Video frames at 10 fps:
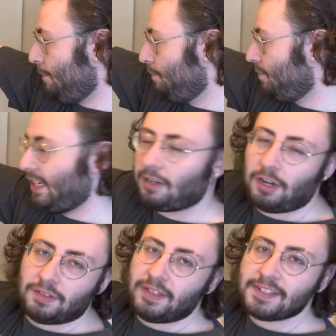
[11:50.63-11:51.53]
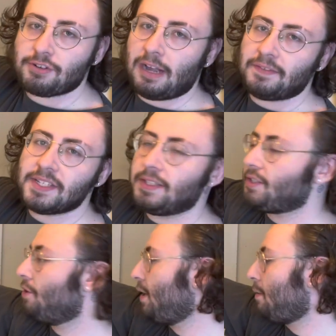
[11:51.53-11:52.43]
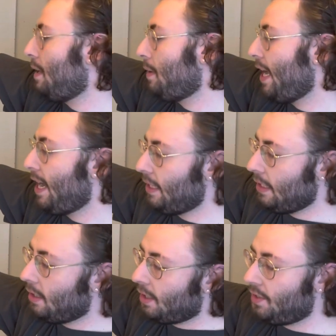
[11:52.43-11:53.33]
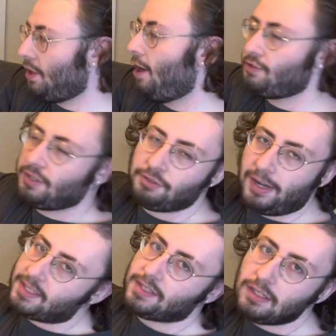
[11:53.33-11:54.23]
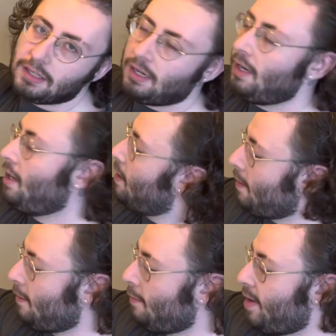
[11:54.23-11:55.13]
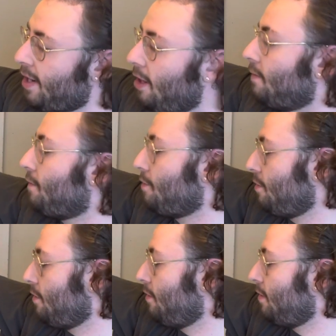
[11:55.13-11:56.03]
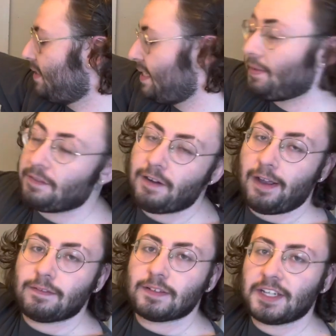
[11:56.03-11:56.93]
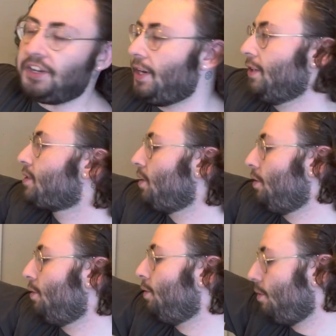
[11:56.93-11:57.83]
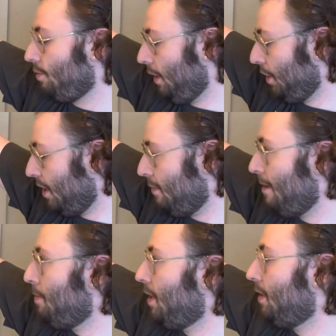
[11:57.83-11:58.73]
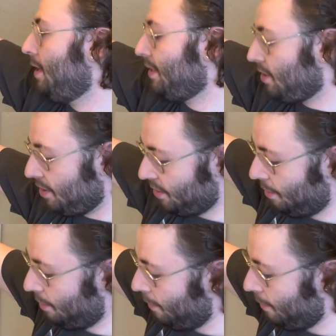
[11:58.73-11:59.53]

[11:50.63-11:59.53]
Like on Instagram, I've seen these go for like maybe 80 to 100 USD. And I got them for 75 Canadian, so really good in my opinion. It's also